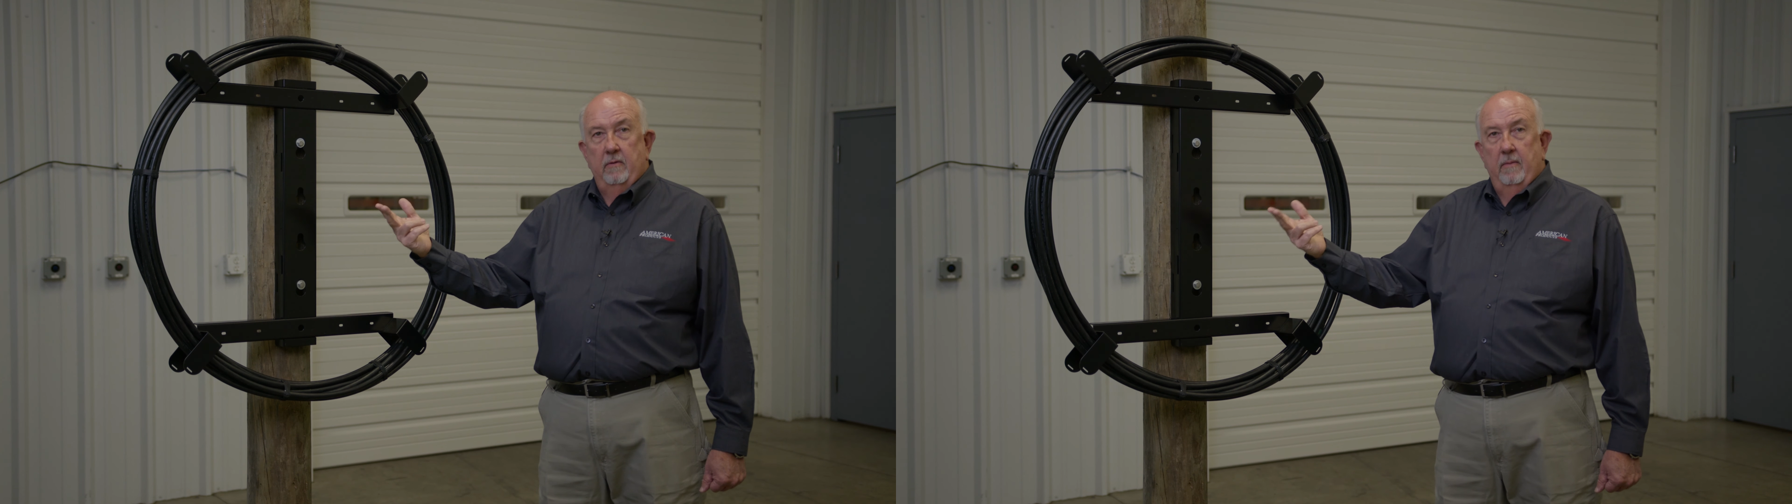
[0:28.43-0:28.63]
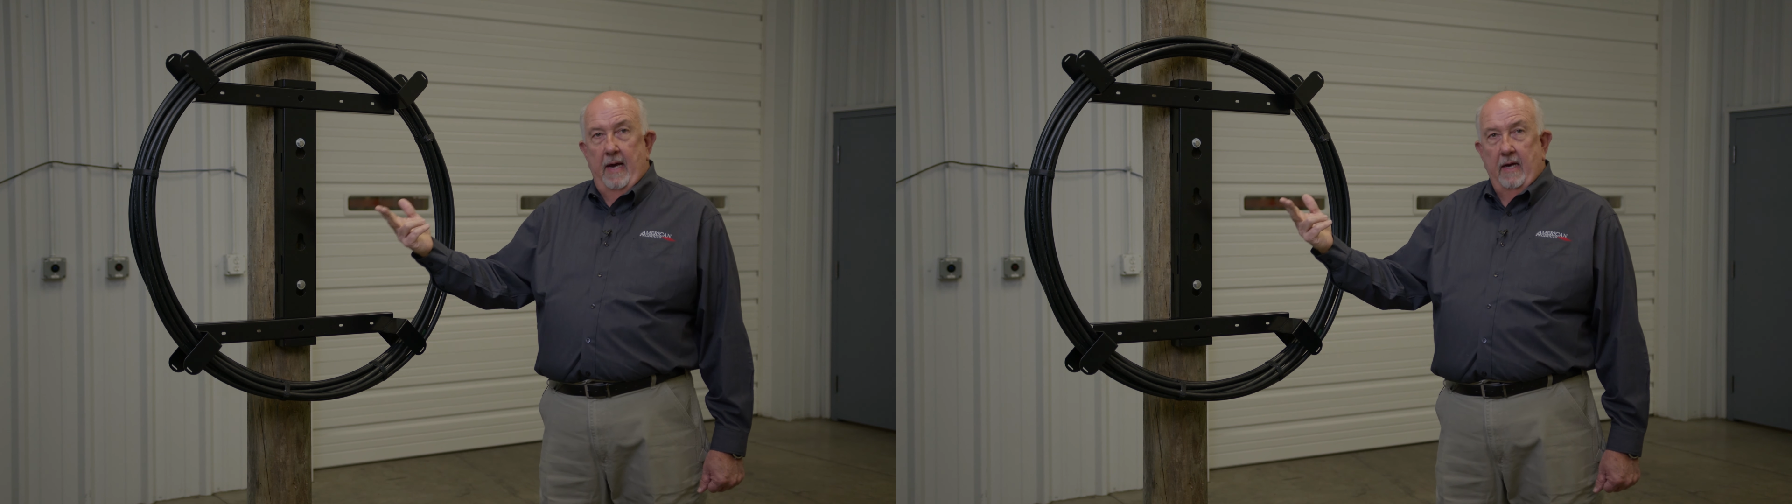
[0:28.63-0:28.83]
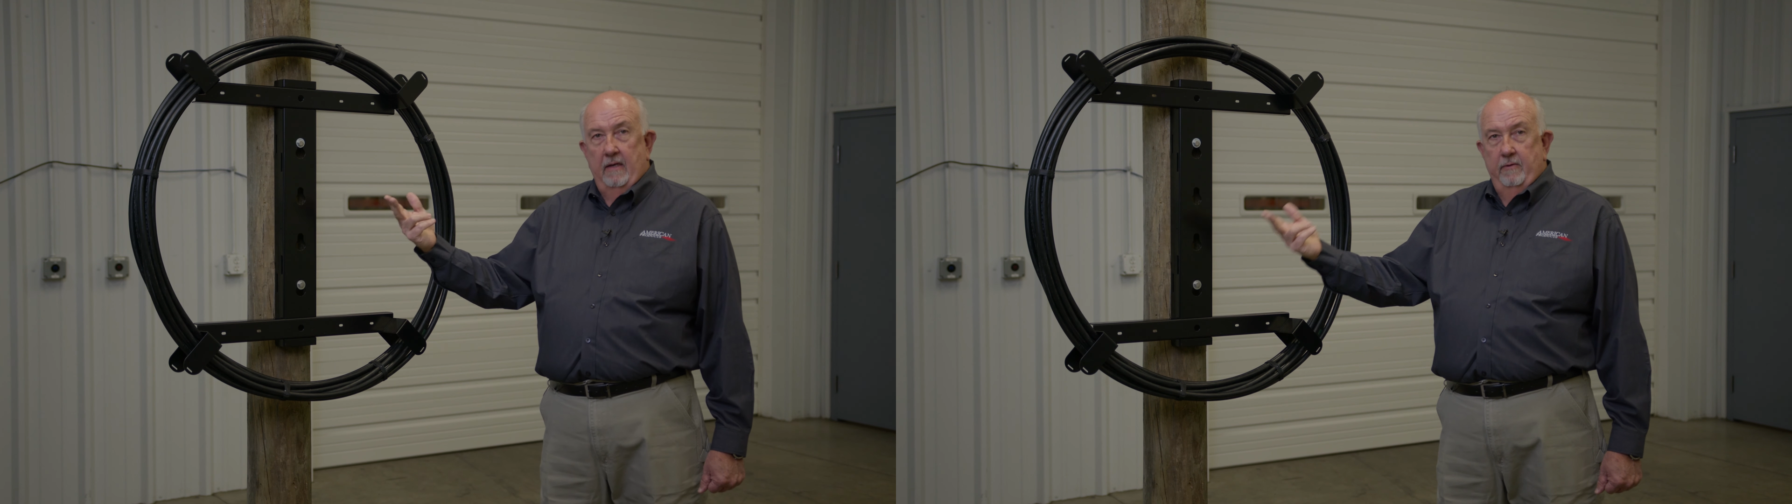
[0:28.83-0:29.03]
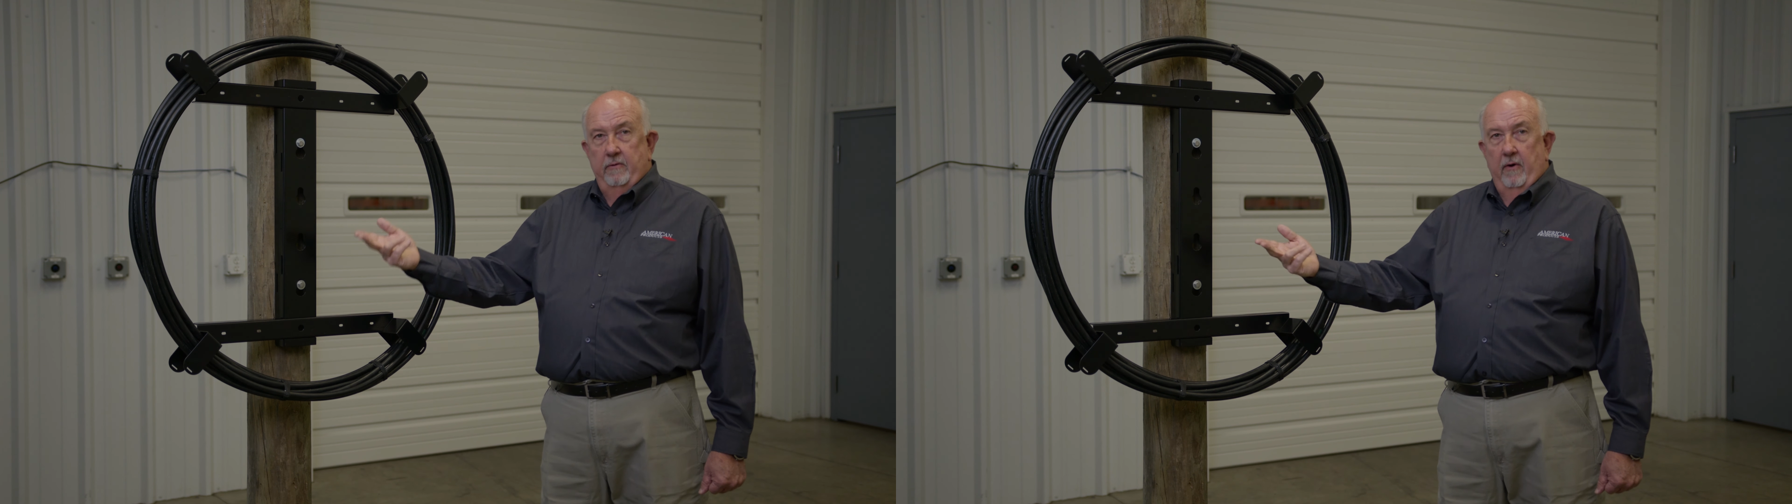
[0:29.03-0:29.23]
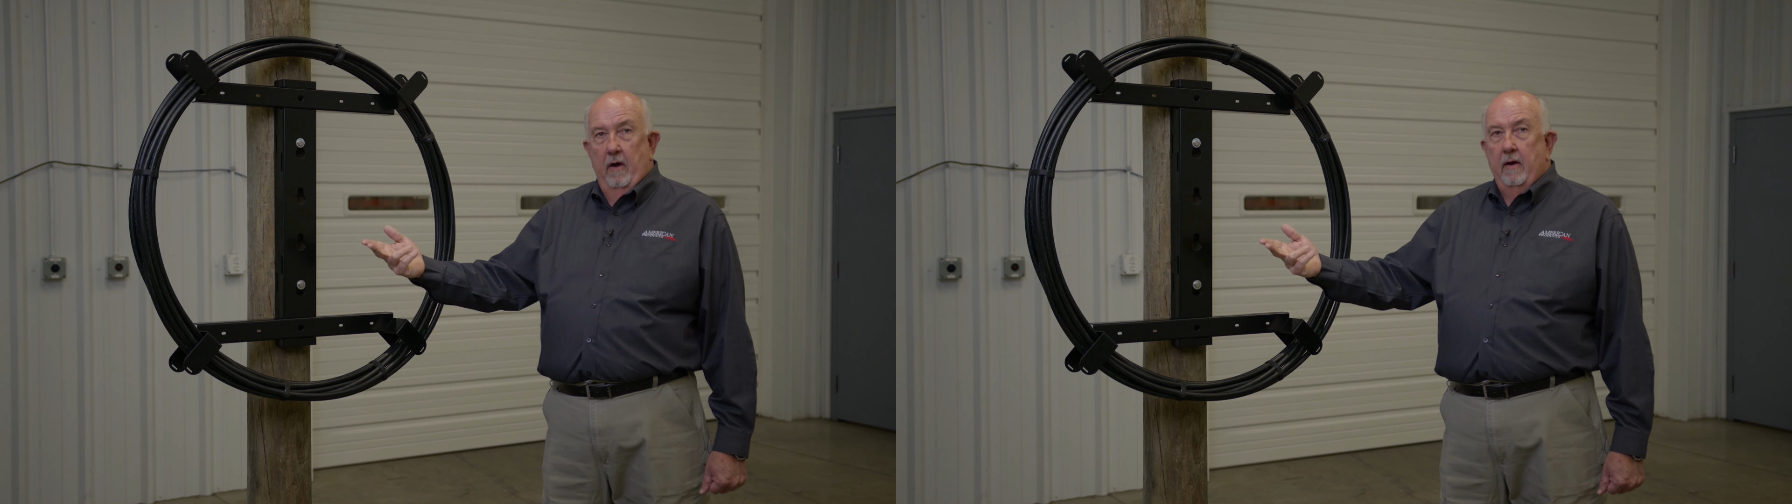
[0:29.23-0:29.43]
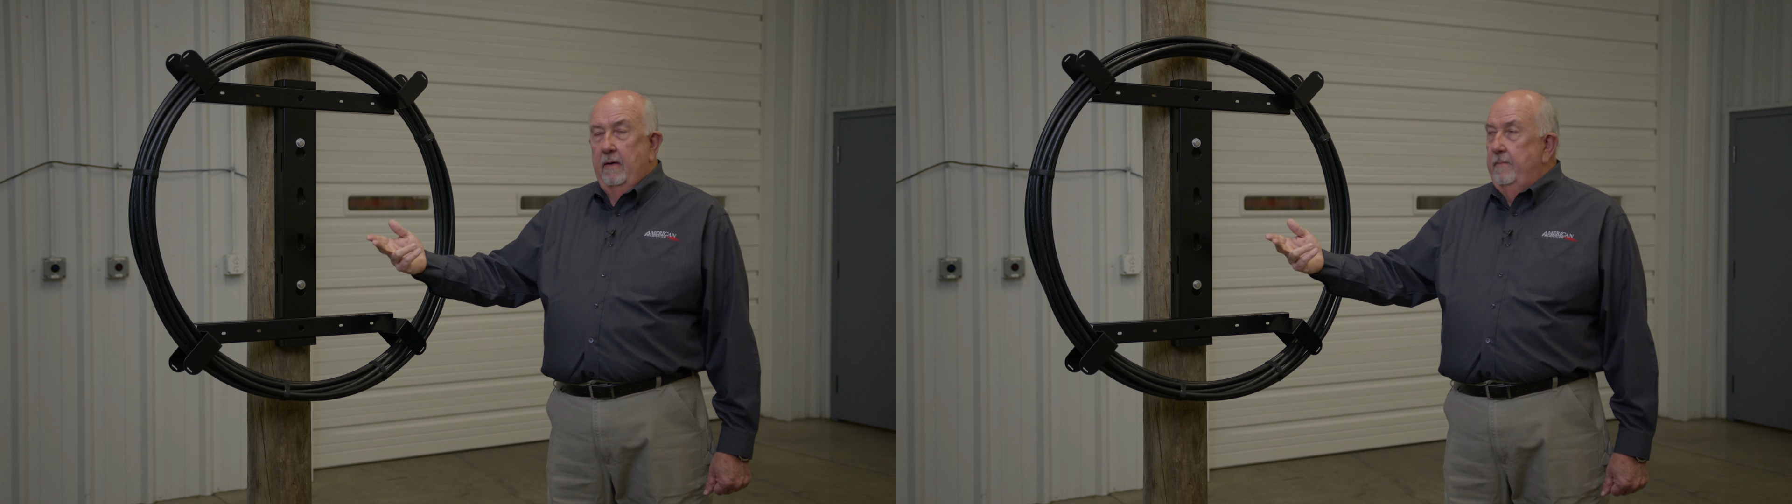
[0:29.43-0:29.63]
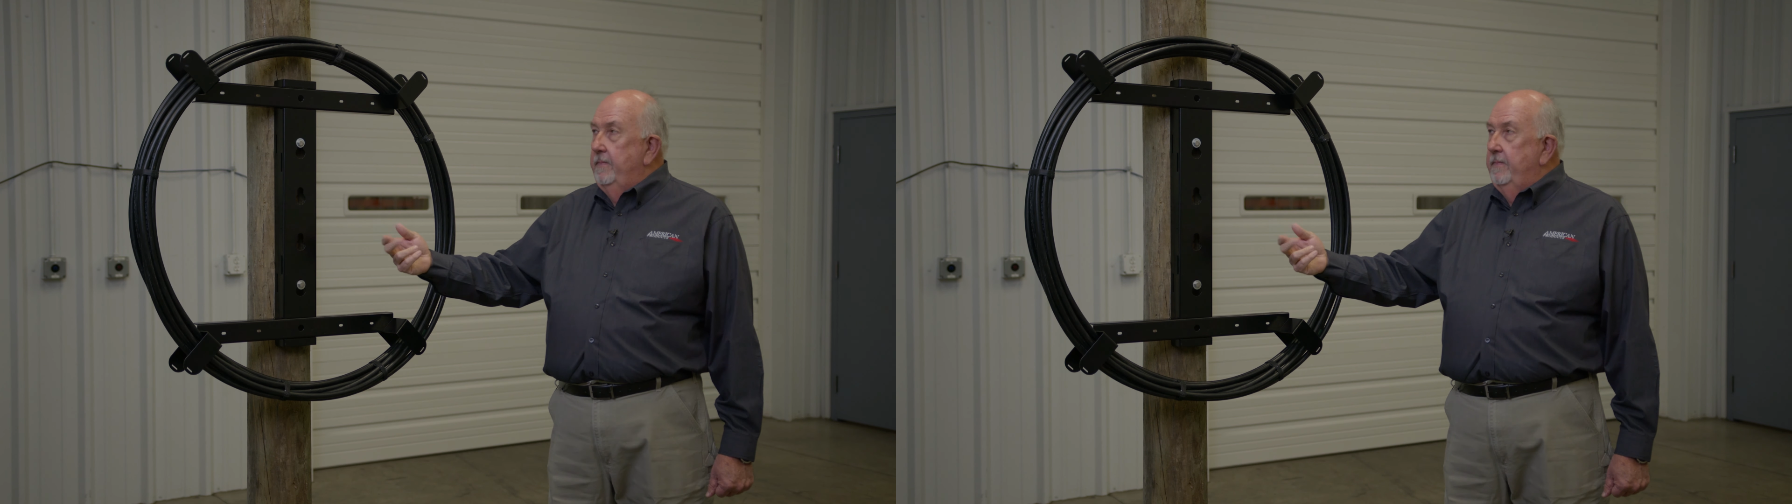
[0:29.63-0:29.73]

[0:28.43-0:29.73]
on the back of your truck.